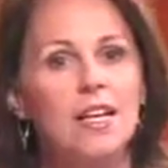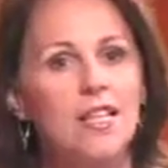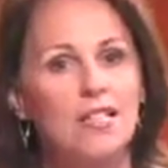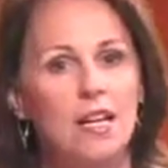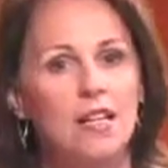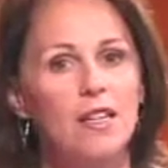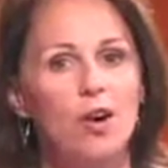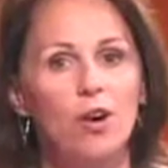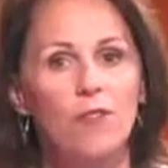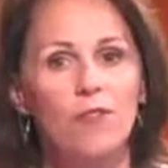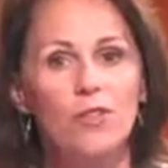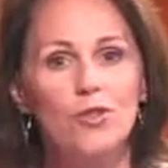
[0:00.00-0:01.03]
State-of-the-art
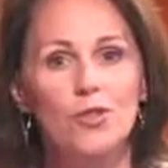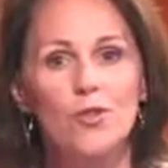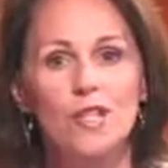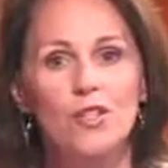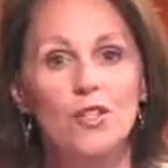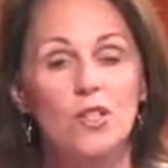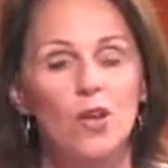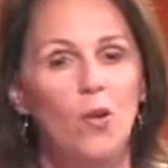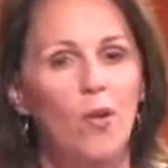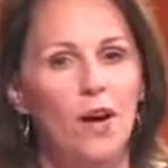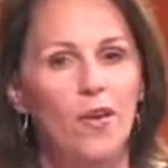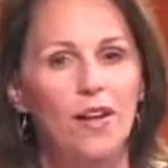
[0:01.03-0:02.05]
features such as
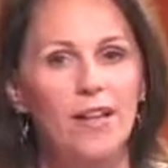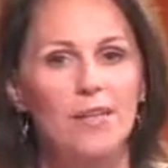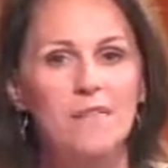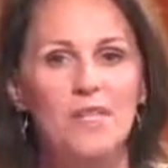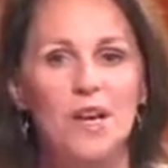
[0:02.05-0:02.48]
aquariums,